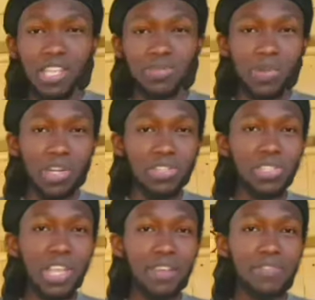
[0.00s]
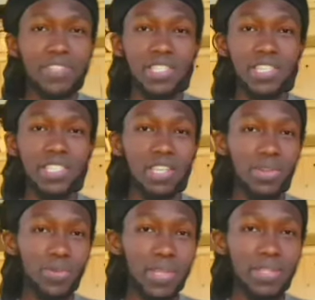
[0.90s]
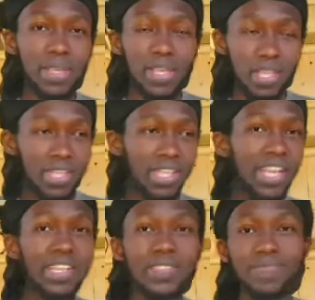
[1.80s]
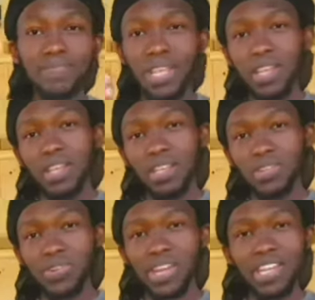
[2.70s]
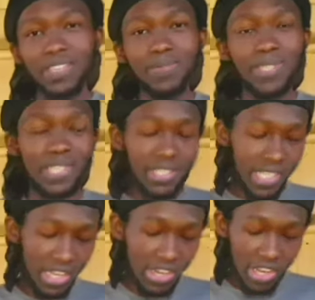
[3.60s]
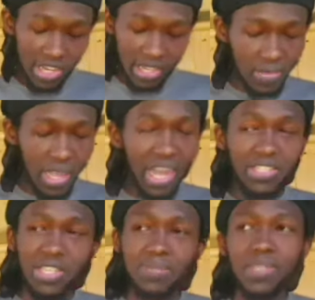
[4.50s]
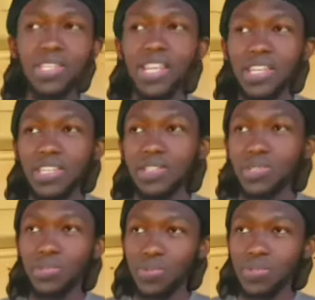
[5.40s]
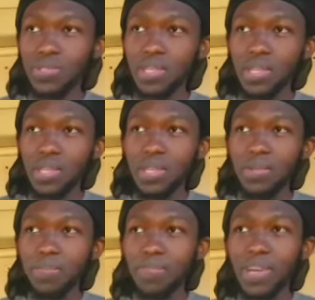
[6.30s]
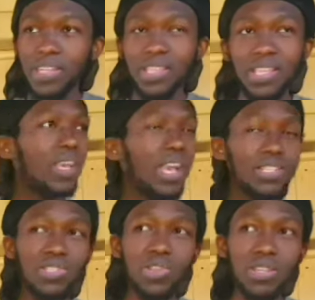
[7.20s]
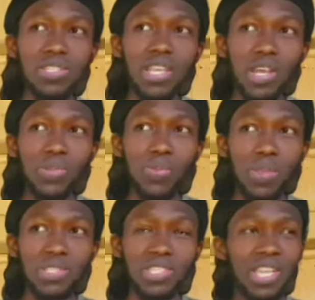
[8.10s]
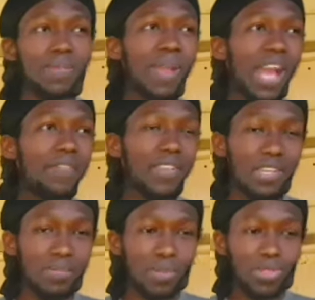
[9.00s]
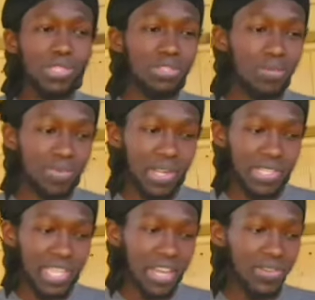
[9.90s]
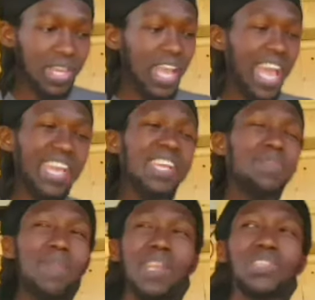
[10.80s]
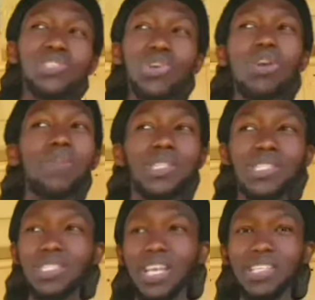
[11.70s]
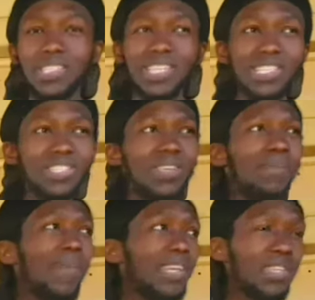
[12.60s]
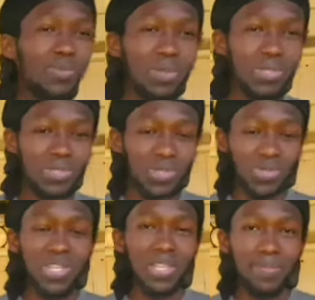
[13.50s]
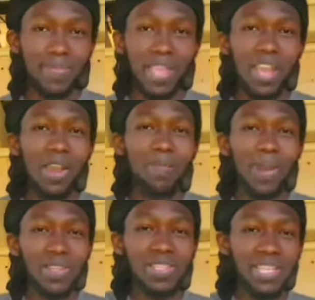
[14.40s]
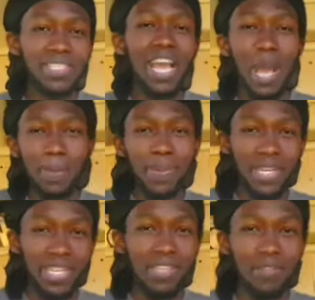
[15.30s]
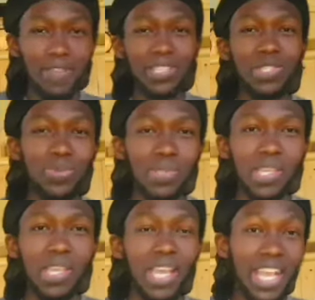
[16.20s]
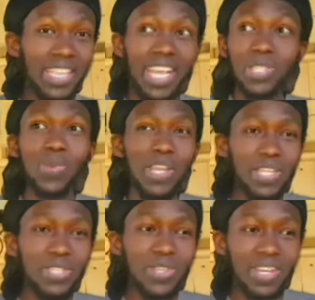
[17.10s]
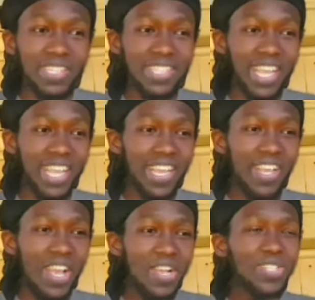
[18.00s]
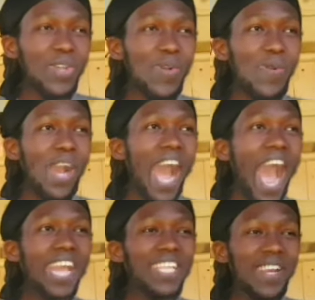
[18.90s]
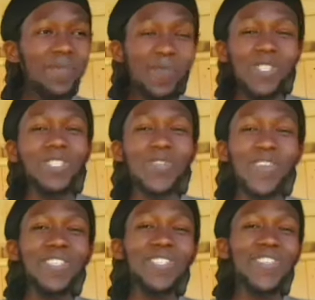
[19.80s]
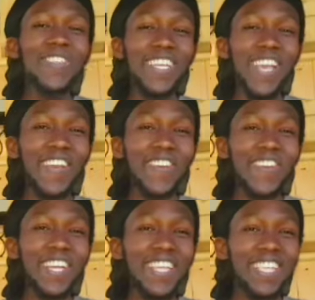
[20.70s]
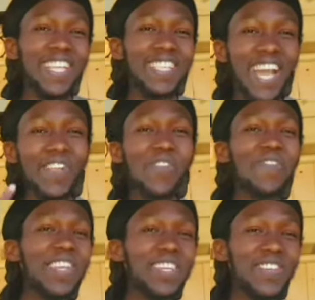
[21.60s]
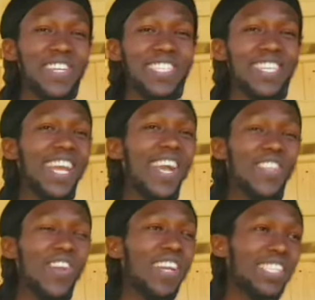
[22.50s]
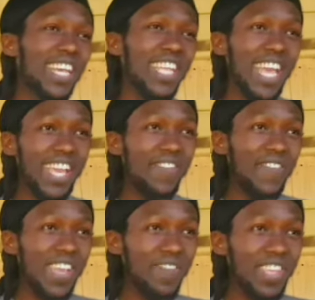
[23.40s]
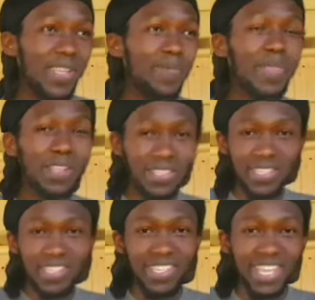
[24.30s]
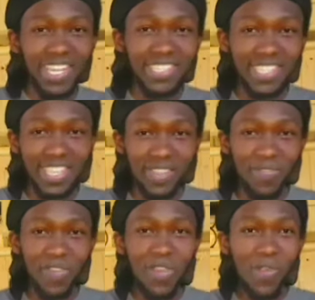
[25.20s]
his brother's conversation with Glenn, Grimes, and T-Dog. I'll jump to the ending soon, but it starts out with Jim having an emotional breakdown, and it makes so much sense that somebody would dream about this happening eventually, and that's why he started digging. So I didn't put two and two together that would be the reason. I thought that, hey, maybe the son got to him,